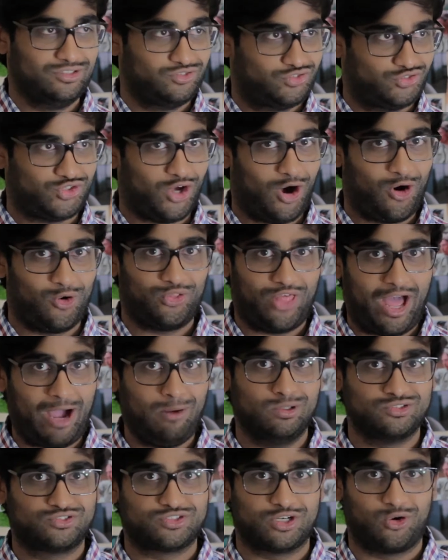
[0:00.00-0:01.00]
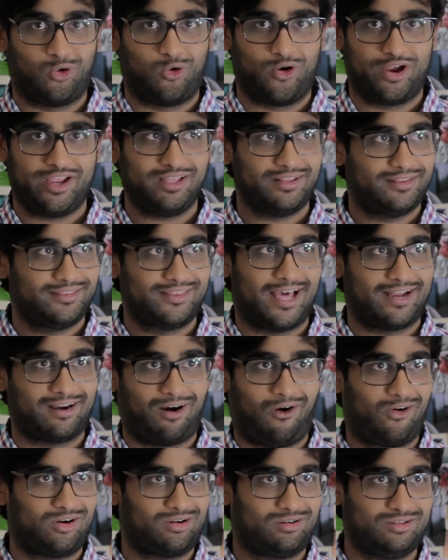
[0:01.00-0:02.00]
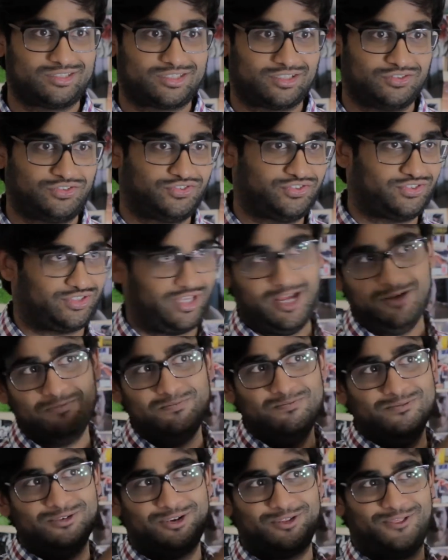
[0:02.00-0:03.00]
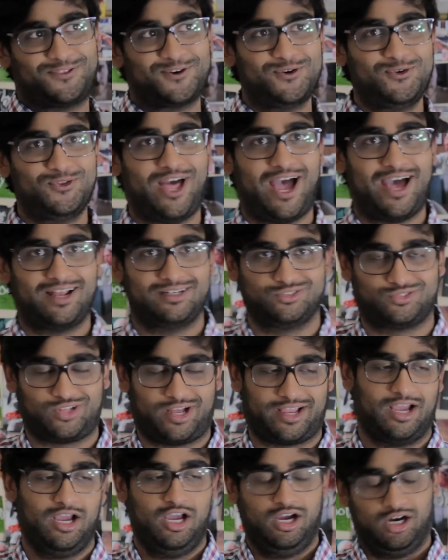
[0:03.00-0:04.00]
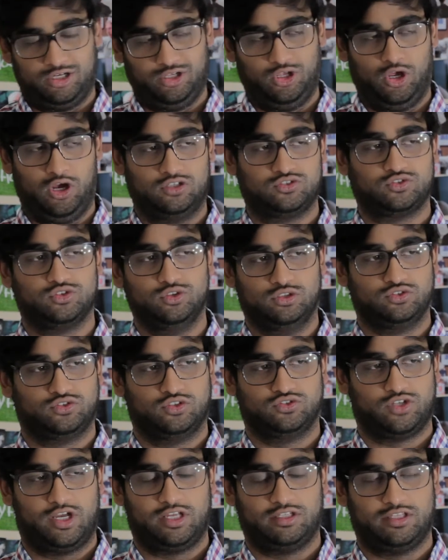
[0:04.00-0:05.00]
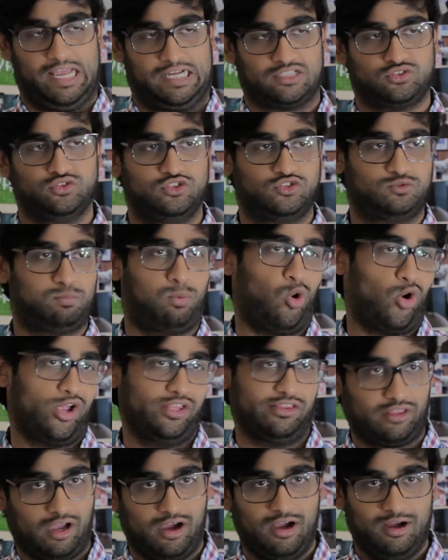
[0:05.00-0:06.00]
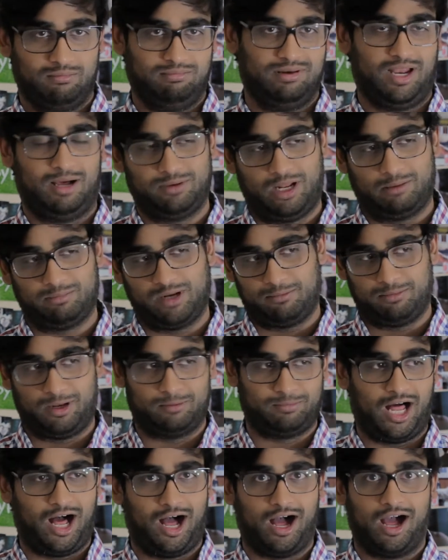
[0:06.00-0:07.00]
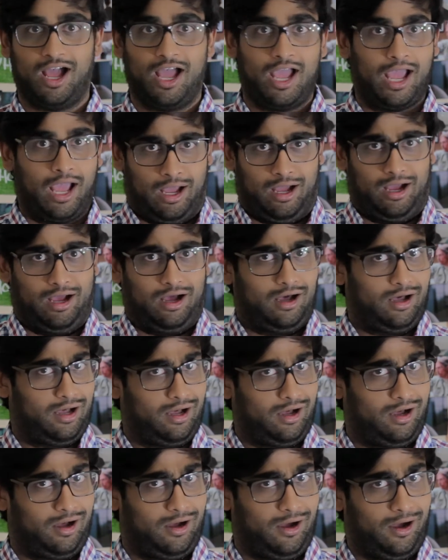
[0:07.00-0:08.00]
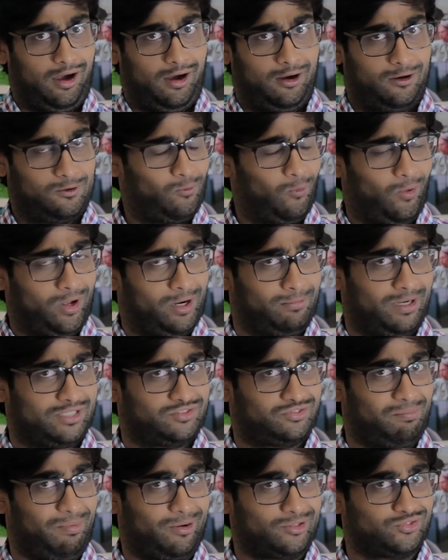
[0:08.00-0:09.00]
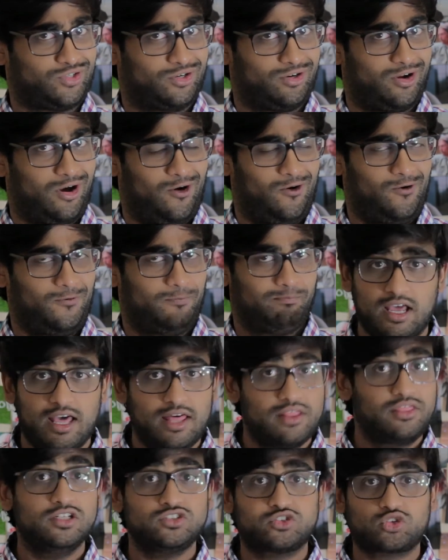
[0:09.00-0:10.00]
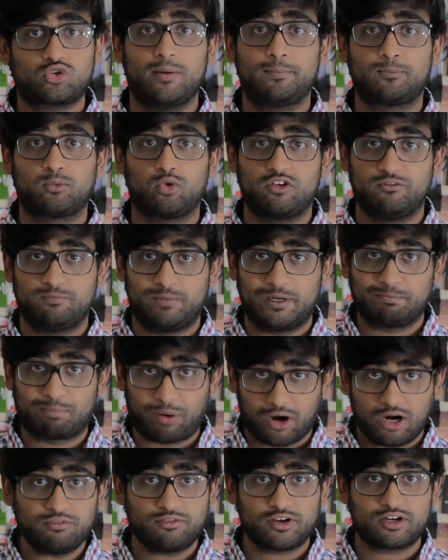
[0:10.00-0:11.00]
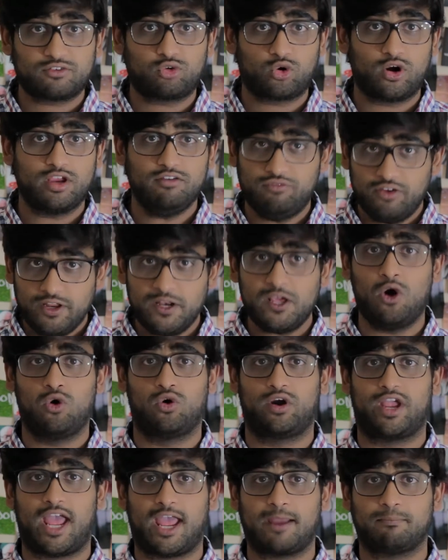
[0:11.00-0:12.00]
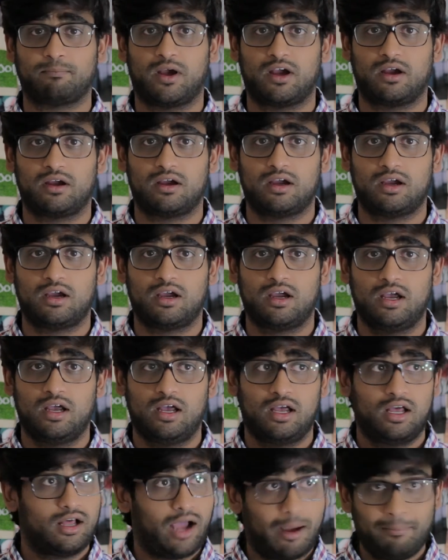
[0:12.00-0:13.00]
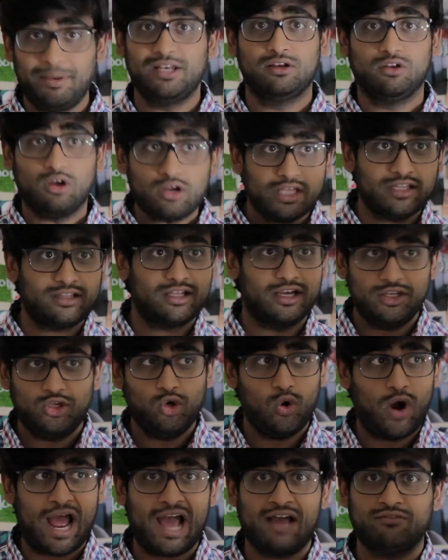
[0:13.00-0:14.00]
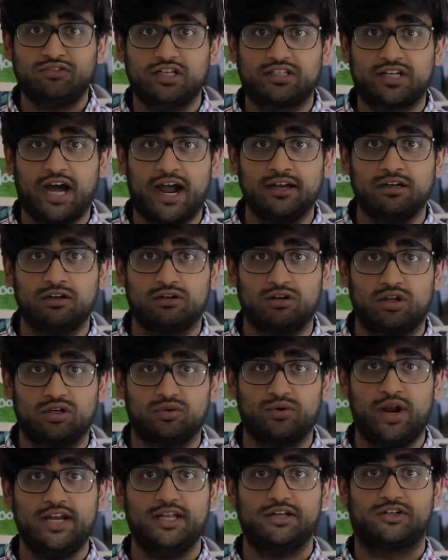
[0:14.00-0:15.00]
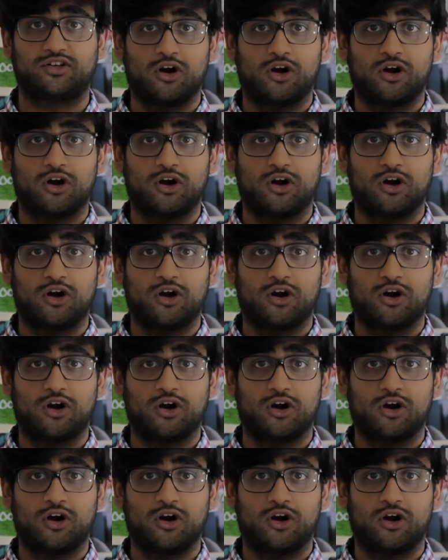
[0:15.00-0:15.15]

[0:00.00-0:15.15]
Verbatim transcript: So that was annoying that Arnold just skimmed through that. He's like, yes, this is a nexus point, blah, blah, blah, blah, blah. Uh, what am I supposed to know? This script would have been perfect for a video game. I mean, look at the, you have the title already,